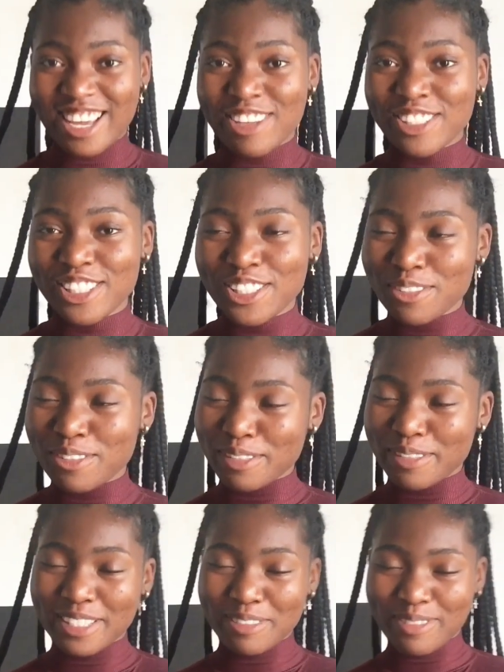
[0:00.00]
I'm still
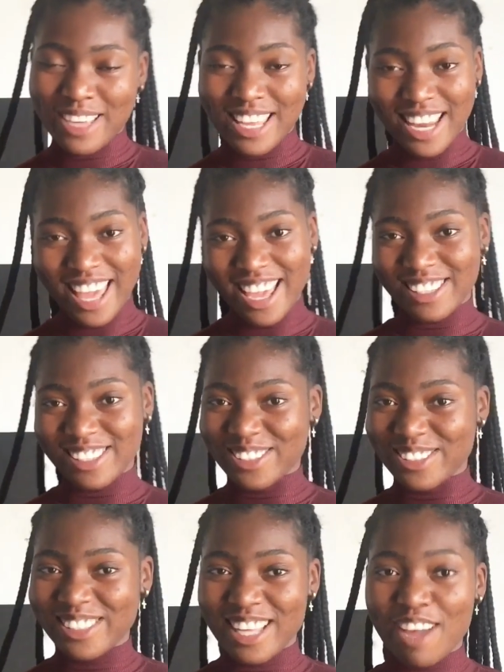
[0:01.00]
swinging in my life,
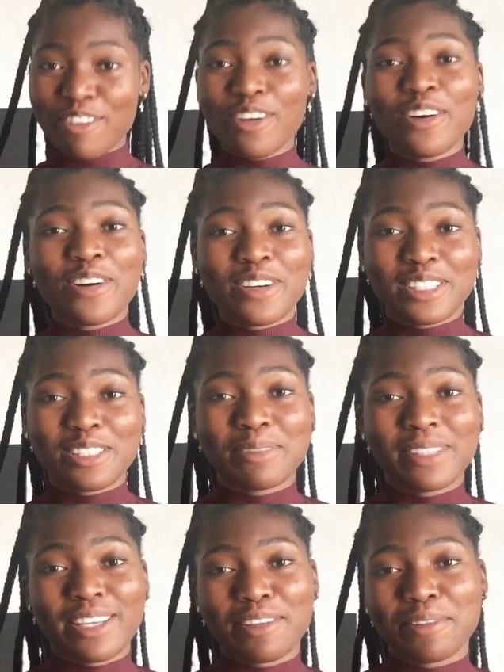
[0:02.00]
so they have not caught
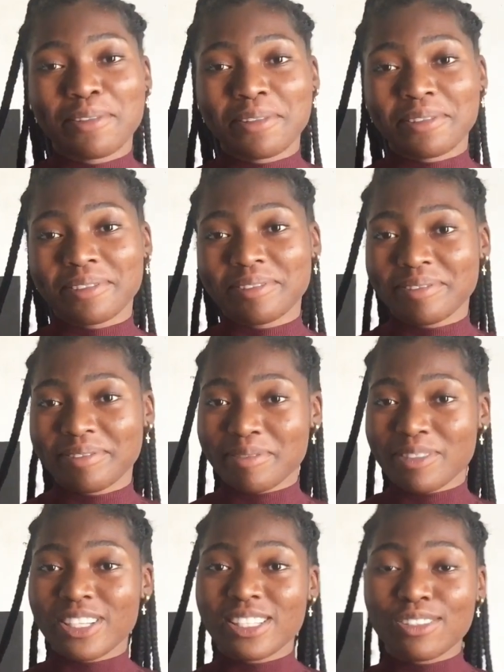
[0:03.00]
me yet, too.
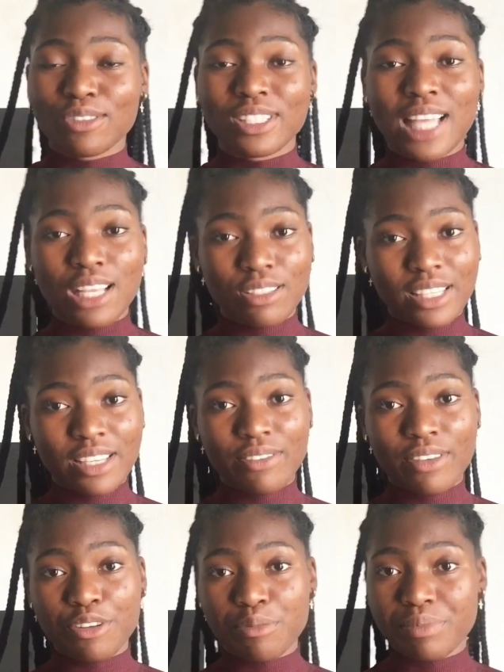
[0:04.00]
But it was actually a
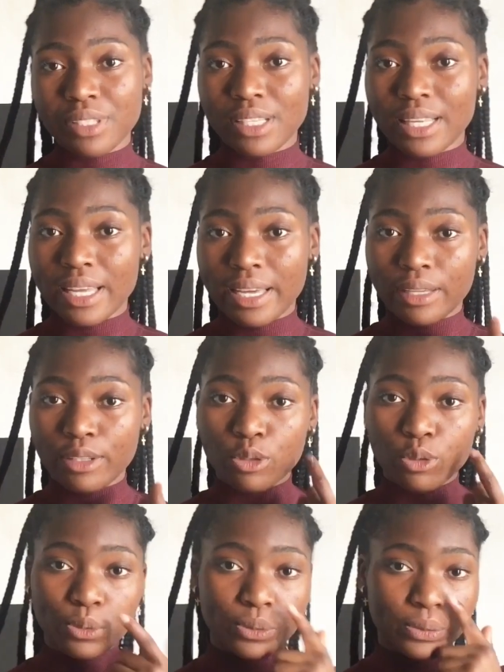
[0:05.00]
very big lie I
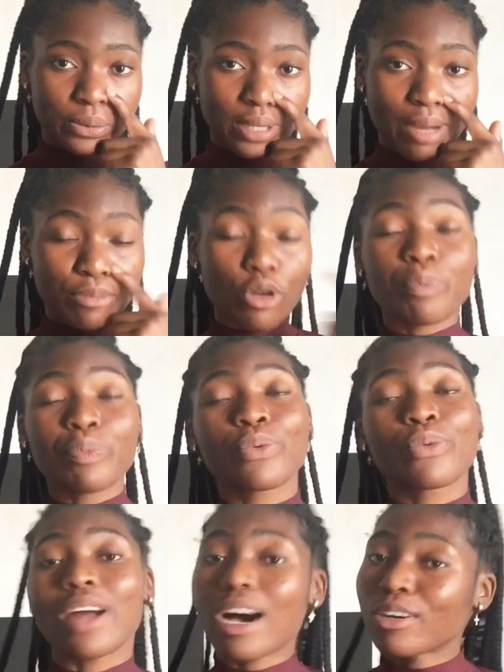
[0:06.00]
told. I'm not
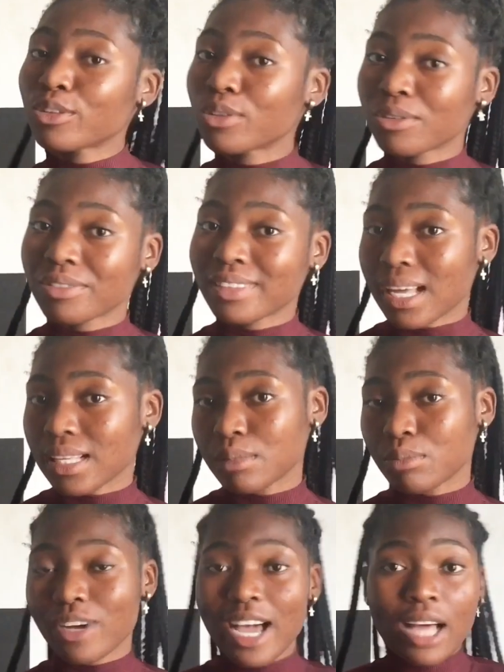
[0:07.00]
proud of that,
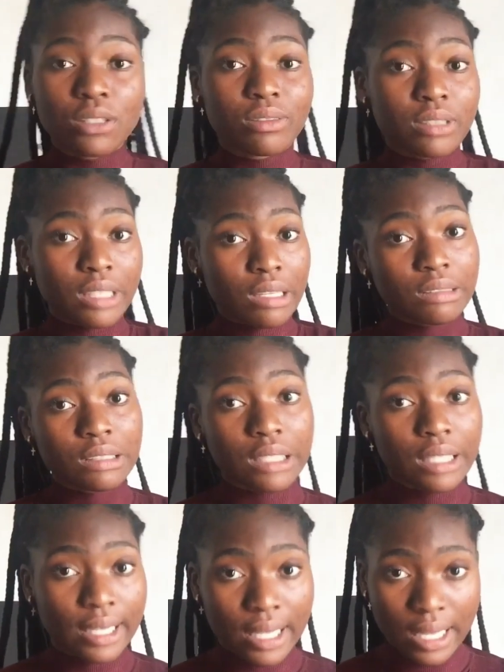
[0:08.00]
but I had to tell the
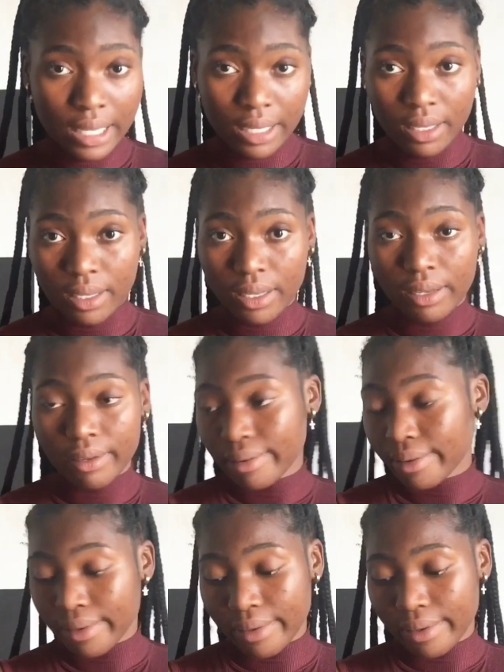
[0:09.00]
lie.
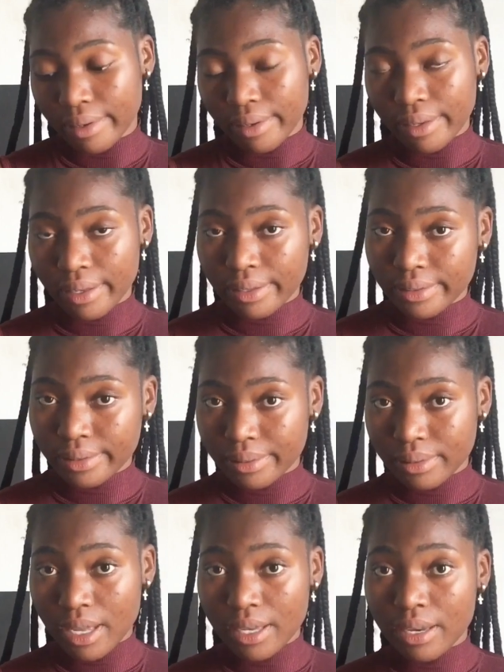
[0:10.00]
Yes,
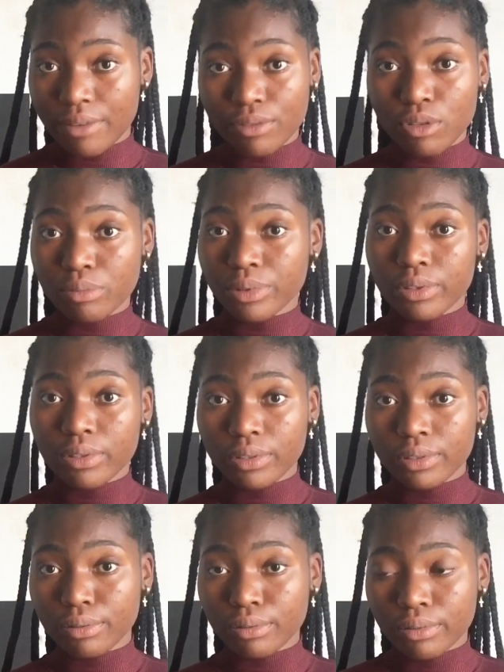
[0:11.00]
and I've not been
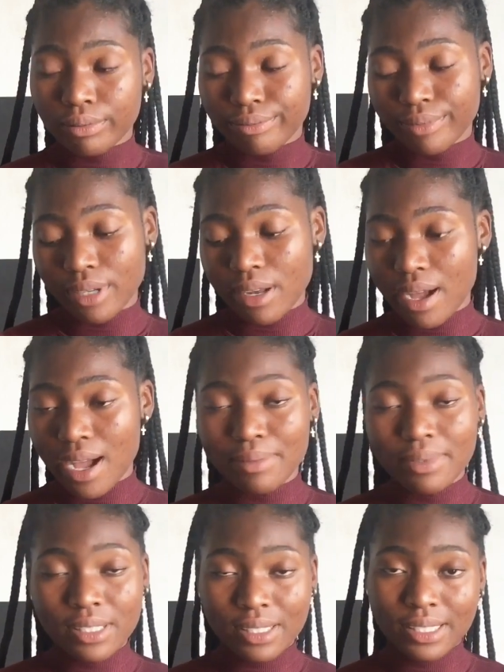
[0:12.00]
caught, so
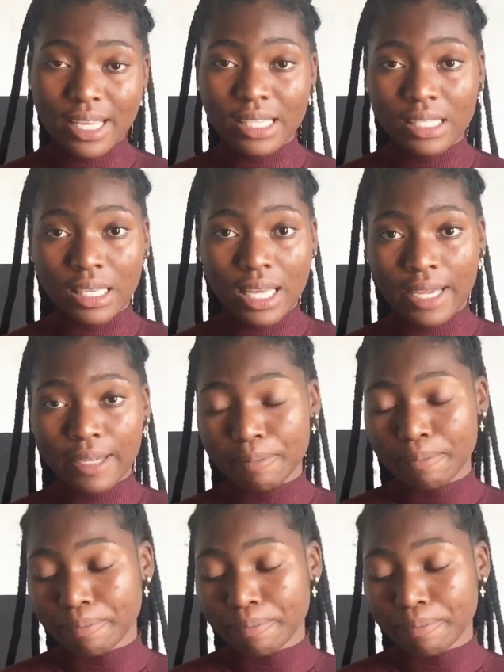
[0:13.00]
I'm still inside the lie.